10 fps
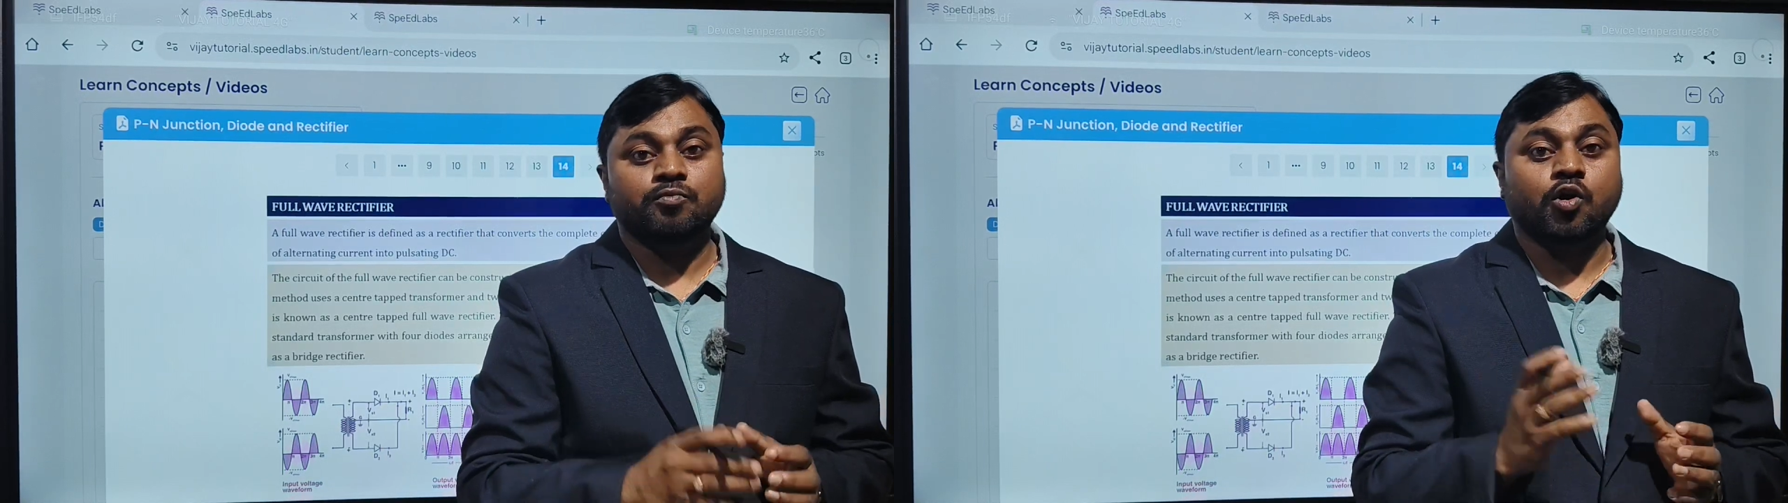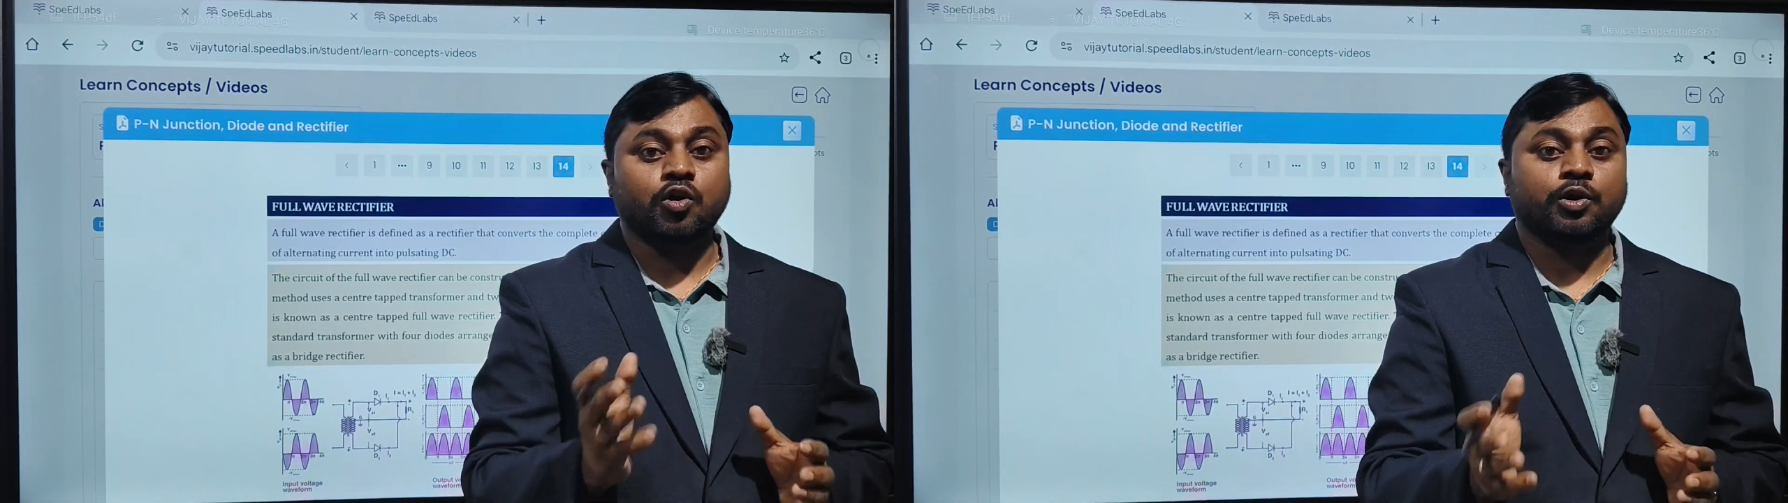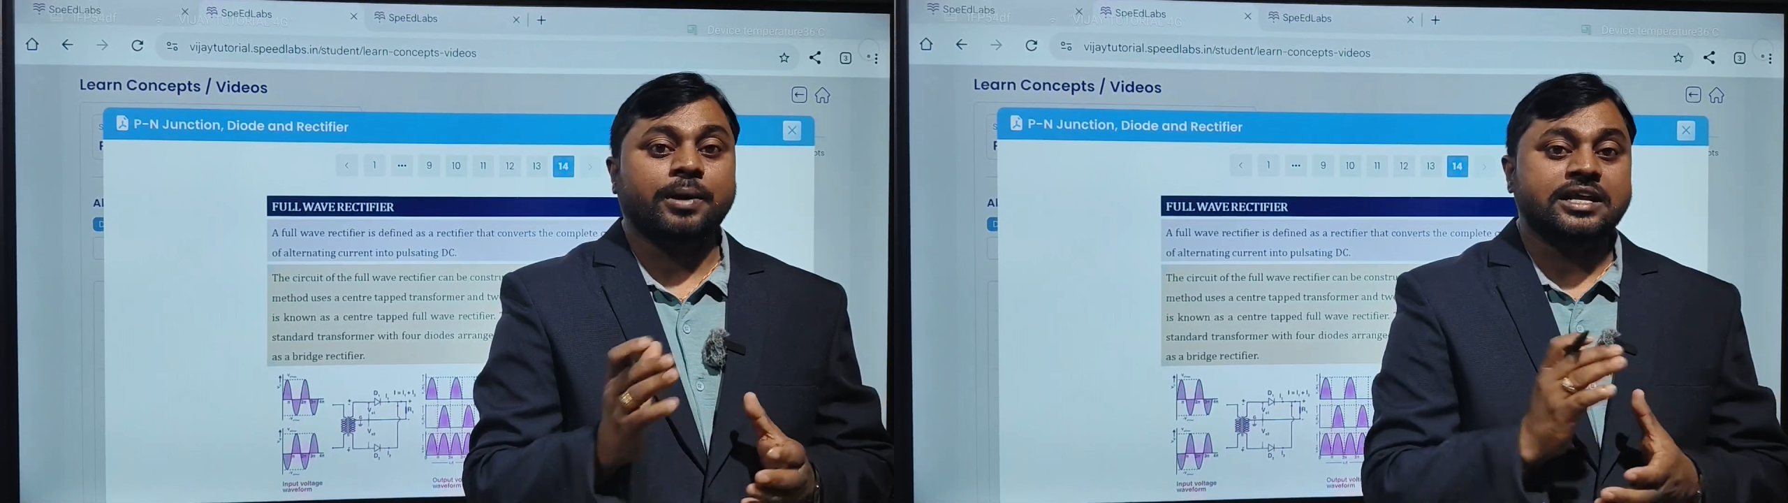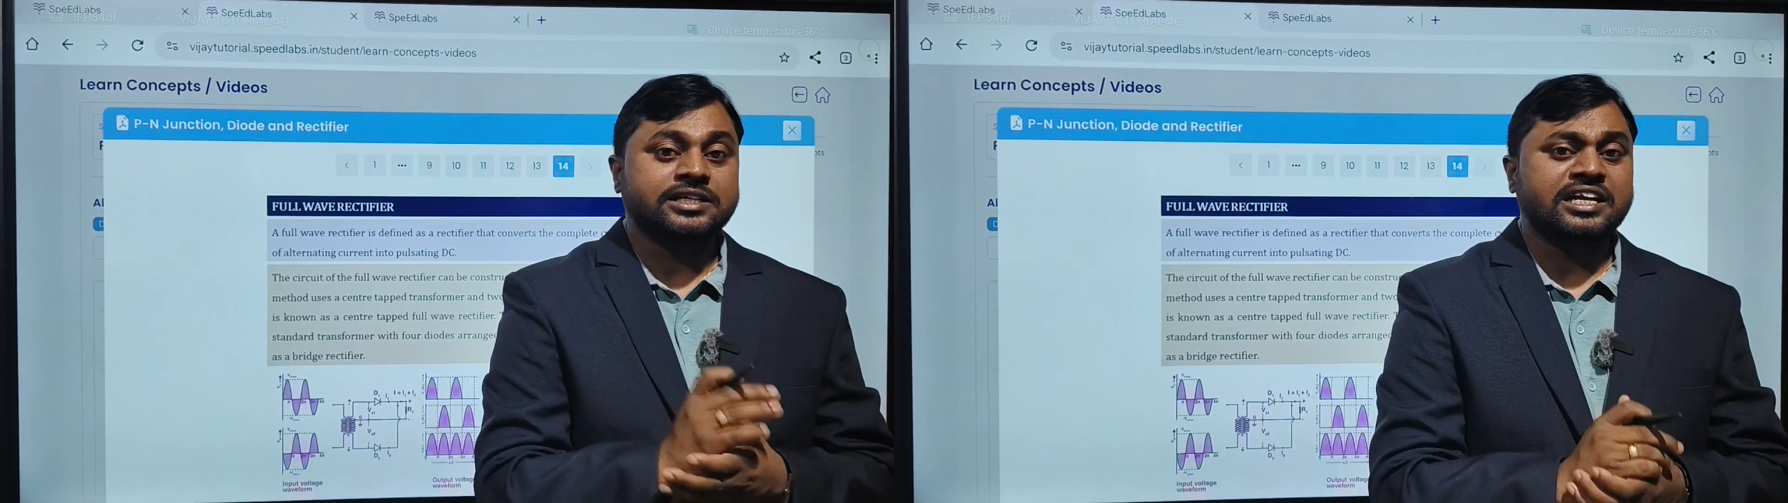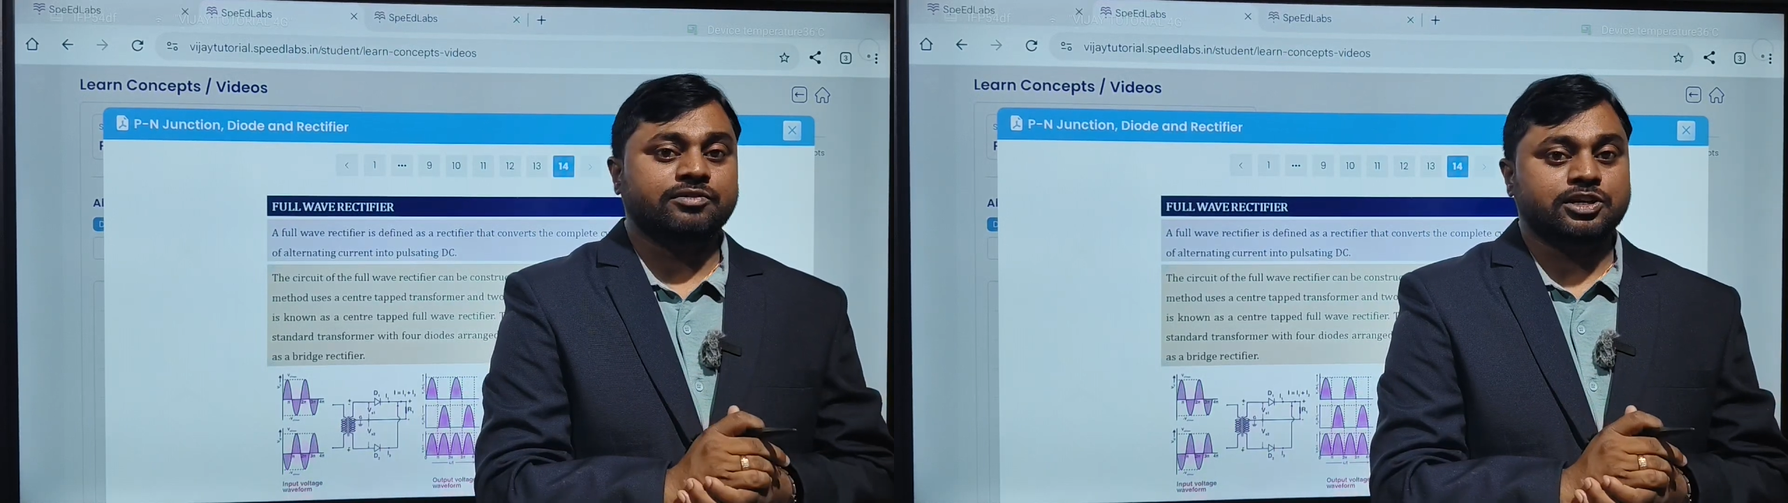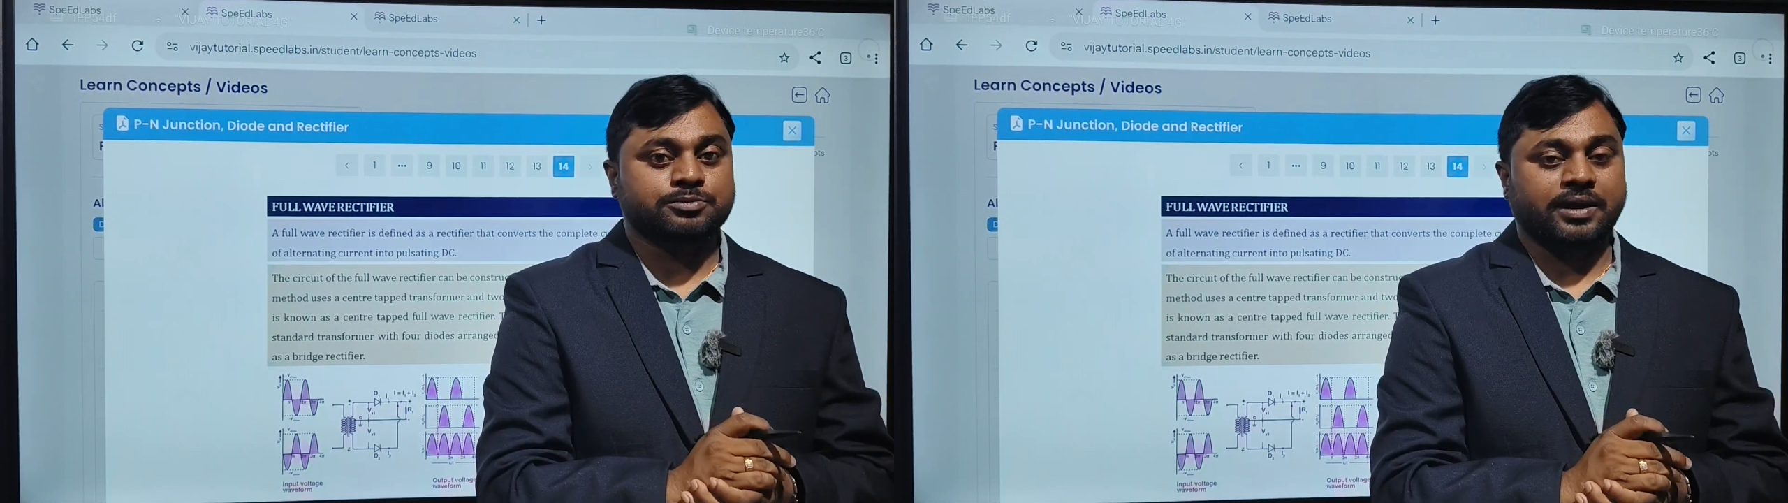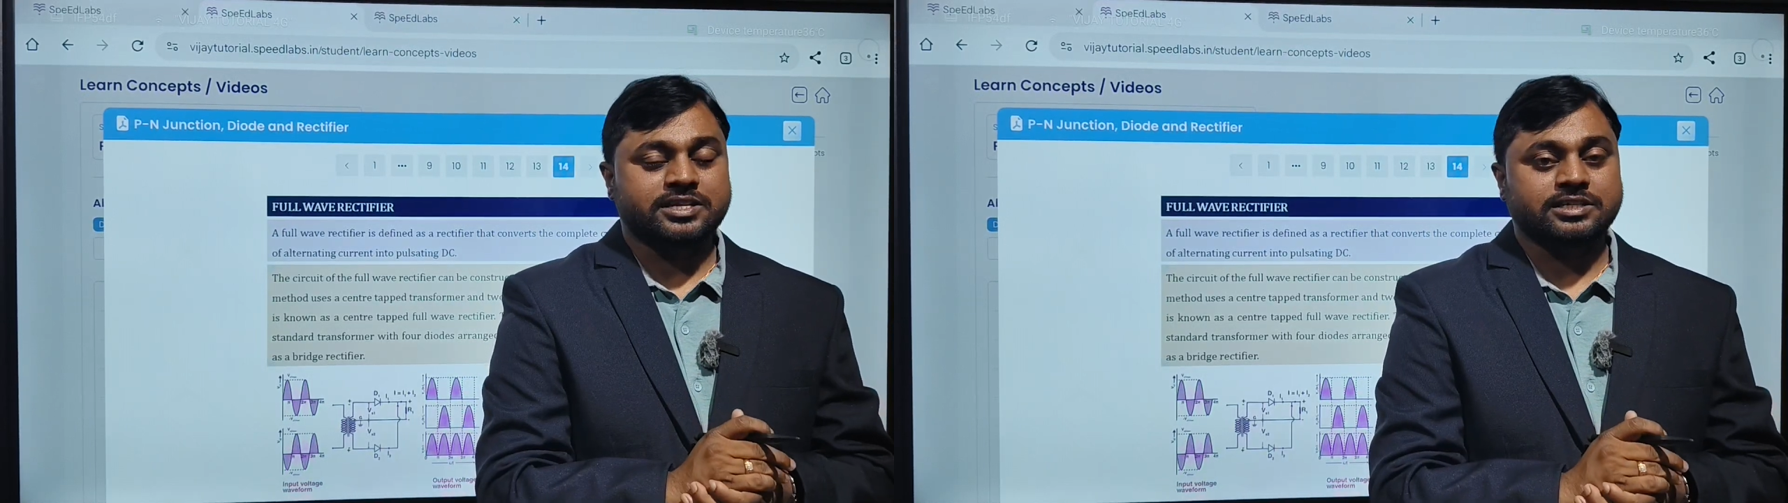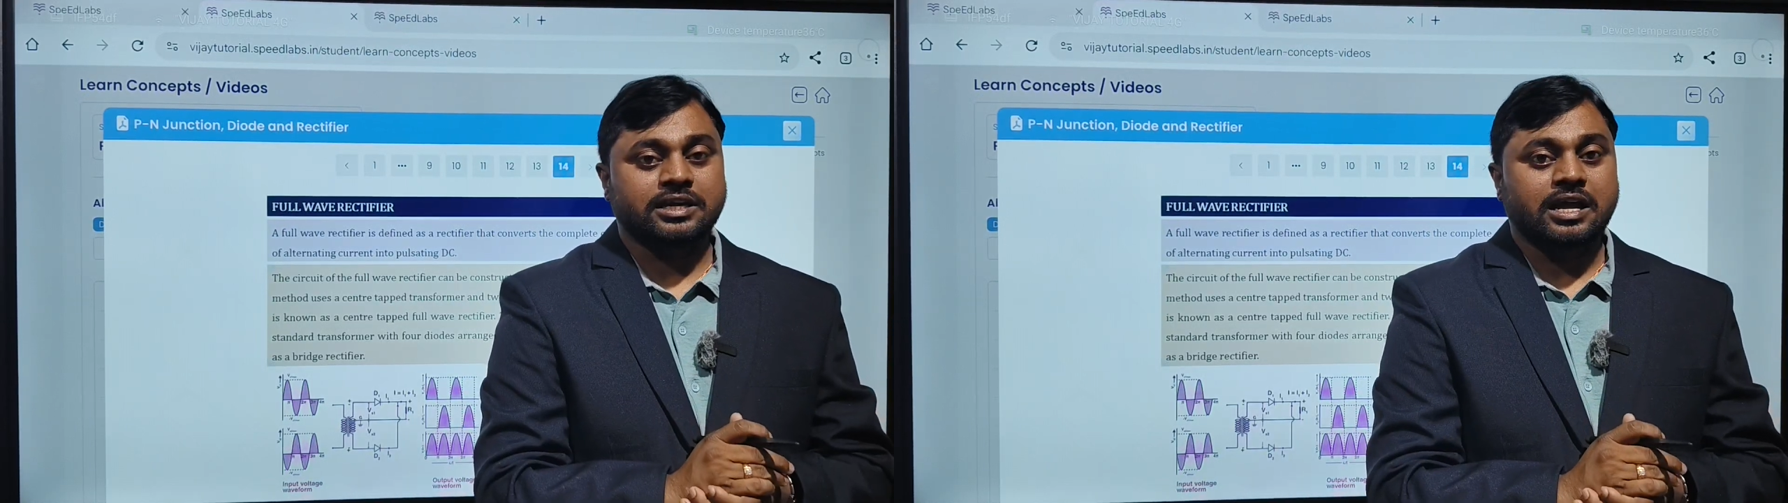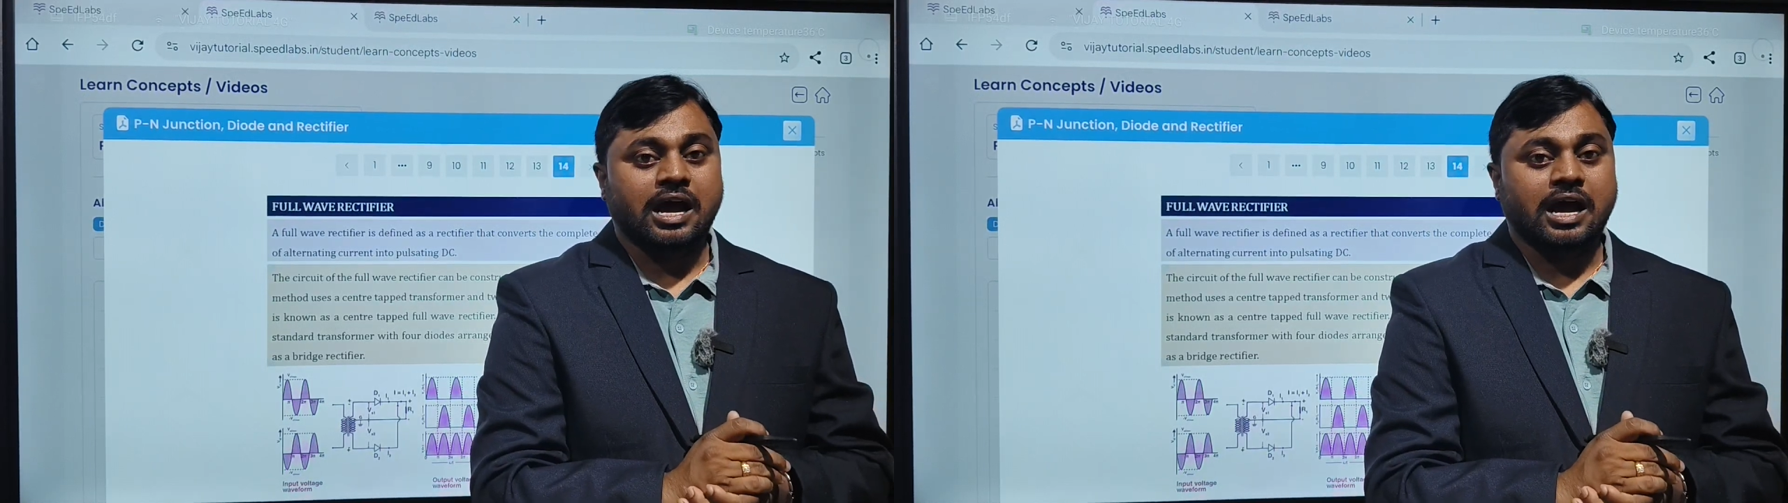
forward bias and reverse bias.